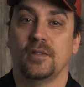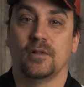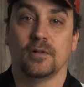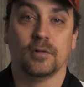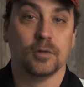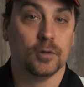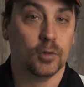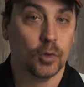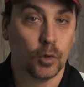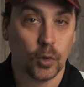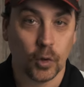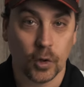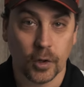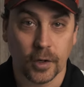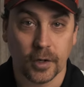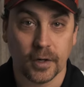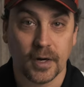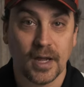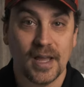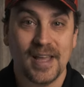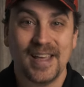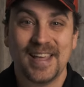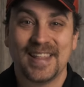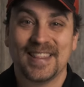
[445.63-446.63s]
the
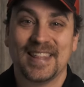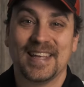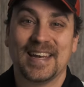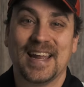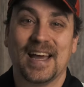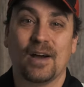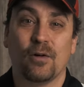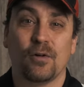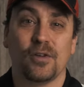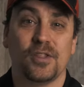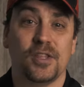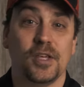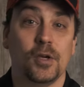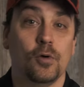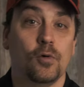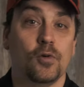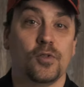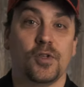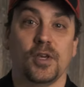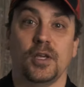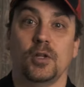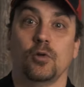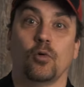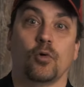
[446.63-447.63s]
lure that I was
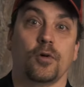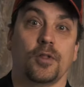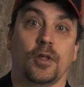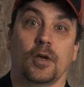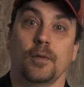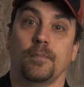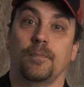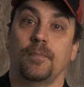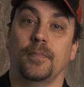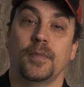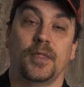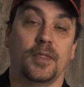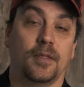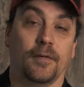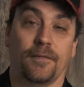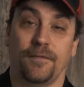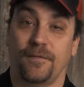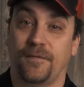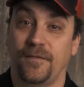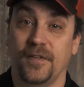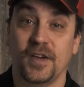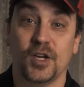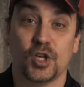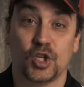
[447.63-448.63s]
using, or the
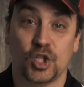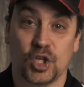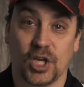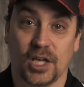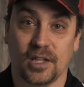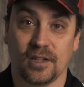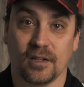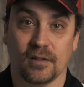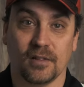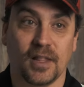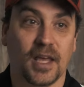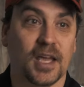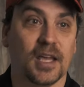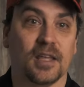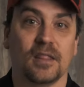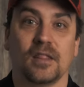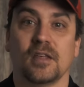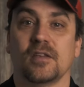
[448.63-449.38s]
fish in the lake.